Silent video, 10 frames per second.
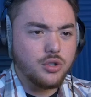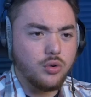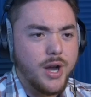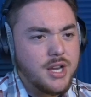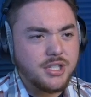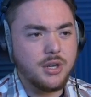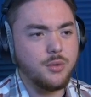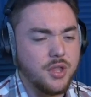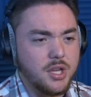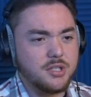crazy new
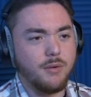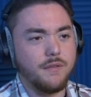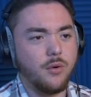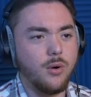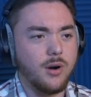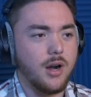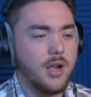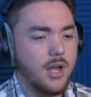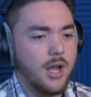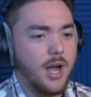things before.
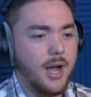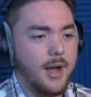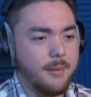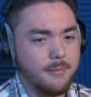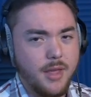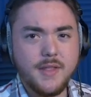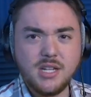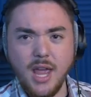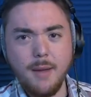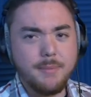In
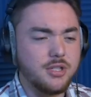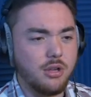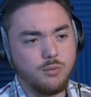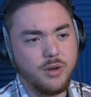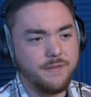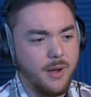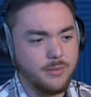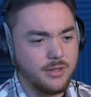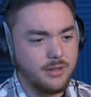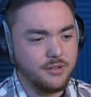this episode, we
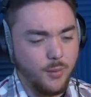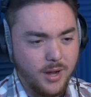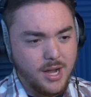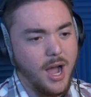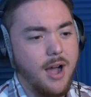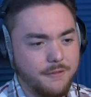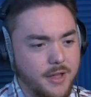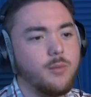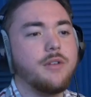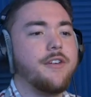found, so a
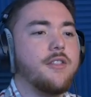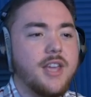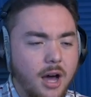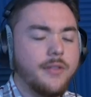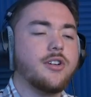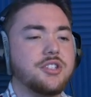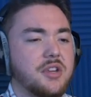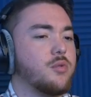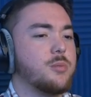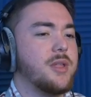coffin, we found the other
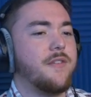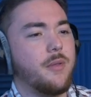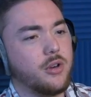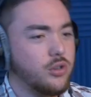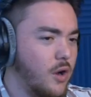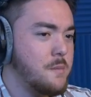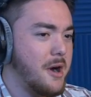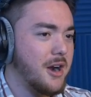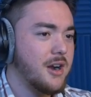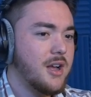secret room that found the
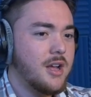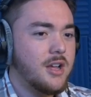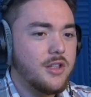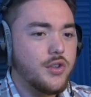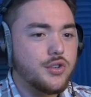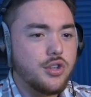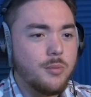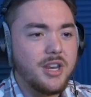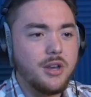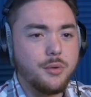crowbar. There's so many new